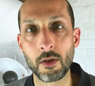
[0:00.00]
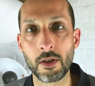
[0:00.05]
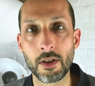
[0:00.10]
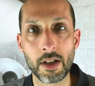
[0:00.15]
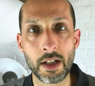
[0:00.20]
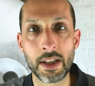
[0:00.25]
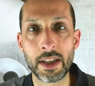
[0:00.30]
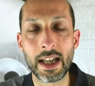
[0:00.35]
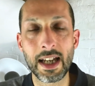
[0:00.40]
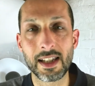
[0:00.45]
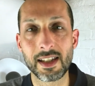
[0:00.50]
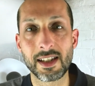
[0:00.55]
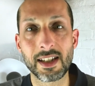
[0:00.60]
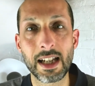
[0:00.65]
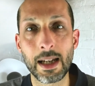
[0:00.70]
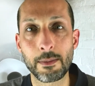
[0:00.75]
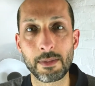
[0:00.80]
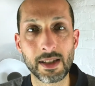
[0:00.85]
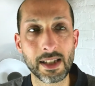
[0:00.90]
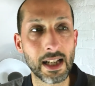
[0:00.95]
And that
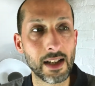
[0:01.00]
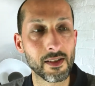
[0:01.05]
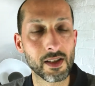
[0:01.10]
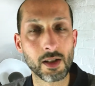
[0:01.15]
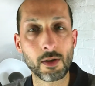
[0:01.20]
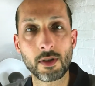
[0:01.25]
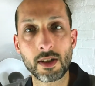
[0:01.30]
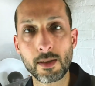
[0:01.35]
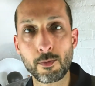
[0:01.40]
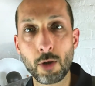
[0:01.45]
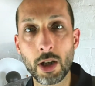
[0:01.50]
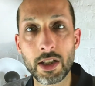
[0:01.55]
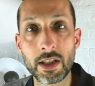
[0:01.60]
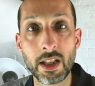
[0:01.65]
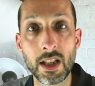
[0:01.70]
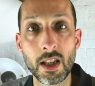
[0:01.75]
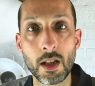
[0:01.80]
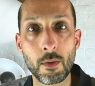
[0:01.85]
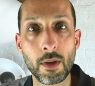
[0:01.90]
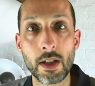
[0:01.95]
step saves to a
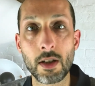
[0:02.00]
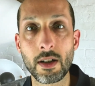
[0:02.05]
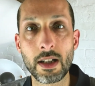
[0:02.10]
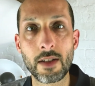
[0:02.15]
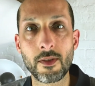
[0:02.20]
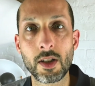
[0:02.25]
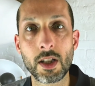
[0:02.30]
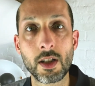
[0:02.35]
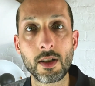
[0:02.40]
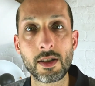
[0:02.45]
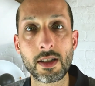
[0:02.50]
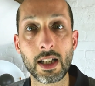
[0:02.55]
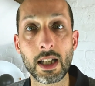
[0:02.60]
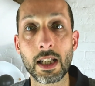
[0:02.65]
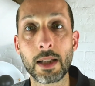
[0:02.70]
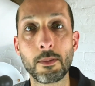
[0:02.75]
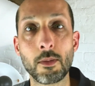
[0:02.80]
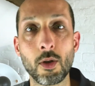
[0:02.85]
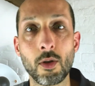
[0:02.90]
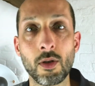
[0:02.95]
spreadsheet that we're not even using
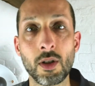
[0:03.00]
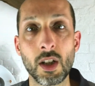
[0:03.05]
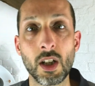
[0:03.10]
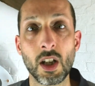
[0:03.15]
anymore.